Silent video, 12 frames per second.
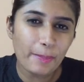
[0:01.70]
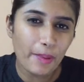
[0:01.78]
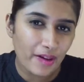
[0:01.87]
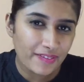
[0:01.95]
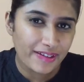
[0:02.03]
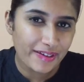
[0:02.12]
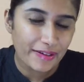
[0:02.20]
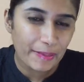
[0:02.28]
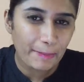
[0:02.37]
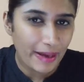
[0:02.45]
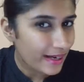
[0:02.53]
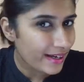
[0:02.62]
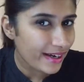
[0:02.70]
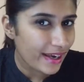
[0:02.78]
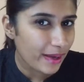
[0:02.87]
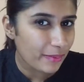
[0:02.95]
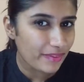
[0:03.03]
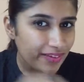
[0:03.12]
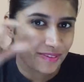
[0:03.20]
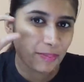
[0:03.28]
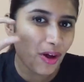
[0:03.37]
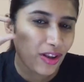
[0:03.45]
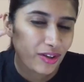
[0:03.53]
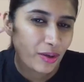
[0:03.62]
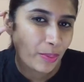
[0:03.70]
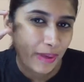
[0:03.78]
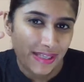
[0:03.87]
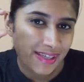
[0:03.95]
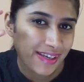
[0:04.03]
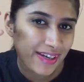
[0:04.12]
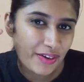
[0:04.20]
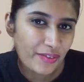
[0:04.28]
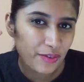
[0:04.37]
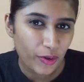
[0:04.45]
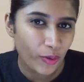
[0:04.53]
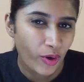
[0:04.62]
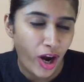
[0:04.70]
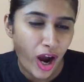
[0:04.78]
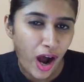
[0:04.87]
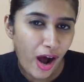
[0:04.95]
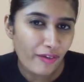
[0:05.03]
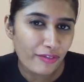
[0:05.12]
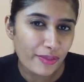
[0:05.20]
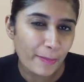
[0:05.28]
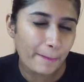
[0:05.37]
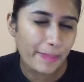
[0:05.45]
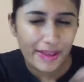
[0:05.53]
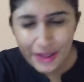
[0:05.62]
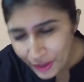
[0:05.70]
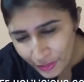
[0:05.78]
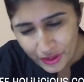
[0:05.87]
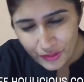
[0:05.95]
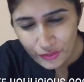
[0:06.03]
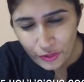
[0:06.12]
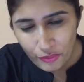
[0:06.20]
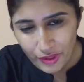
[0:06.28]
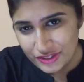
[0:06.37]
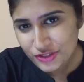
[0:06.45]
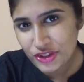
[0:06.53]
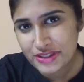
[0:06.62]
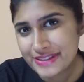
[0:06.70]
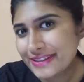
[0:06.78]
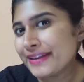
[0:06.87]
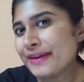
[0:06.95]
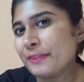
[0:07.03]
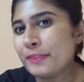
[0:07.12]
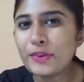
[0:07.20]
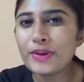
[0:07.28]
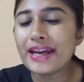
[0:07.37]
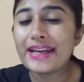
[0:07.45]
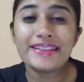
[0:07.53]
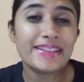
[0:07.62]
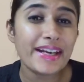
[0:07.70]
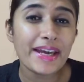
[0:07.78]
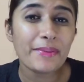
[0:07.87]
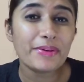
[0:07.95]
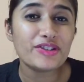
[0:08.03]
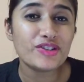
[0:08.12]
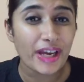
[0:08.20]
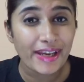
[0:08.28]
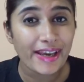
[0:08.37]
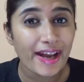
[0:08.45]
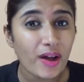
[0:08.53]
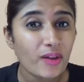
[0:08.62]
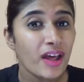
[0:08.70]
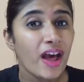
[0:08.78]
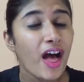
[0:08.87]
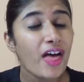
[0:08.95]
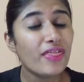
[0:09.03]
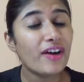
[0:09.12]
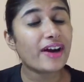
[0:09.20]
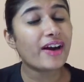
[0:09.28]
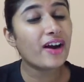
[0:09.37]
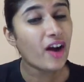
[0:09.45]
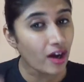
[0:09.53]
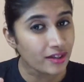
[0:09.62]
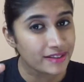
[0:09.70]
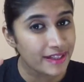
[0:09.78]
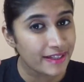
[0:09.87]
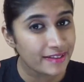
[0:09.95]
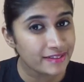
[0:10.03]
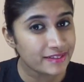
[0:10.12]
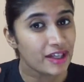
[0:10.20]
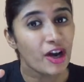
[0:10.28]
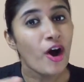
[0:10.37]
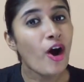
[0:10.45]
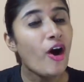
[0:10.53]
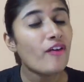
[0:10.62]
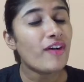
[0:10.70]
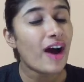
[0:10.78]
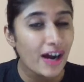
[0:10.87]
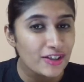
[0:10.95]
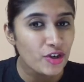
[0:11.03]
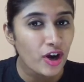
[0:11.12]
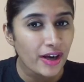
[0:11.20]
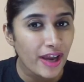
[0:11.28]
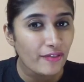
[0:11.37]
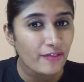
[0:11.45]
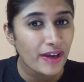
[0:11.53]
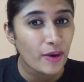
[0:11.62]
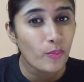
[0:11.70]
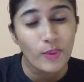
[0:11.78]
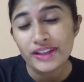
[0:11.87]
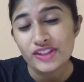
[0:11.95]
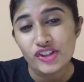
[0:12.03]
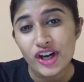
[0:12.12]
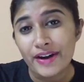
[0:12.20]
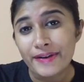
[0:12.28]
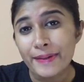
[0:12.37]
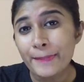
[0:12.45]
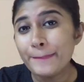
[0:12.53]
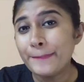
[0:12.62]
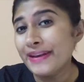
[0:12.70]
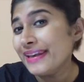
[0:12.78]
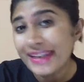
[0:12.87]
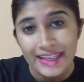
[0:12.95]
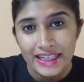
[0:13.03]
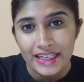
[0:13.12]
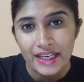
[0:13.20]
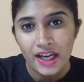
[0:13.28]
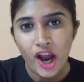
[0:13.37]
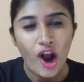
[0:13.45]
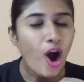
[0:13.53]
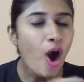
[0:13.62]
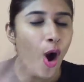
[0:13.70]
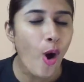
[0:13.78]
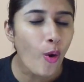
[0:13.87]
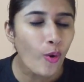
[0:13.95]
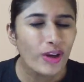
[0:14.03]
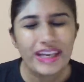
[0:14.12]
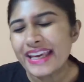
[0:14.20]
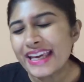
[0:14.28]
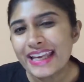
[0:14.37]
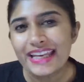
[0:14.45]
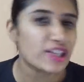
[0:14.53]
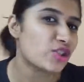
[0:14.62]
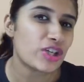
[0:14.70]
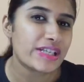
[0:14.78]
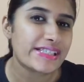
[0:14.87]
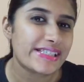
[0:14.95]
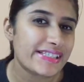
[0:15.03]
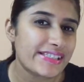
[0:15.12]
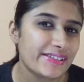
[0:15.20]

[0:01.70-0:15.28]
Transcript: Boss Girl back again with a small quickie review of the beautiful restaurant scene in Pune. And today we're checking out the cocktails of Hard Rock Cafe, which are completely Holicious.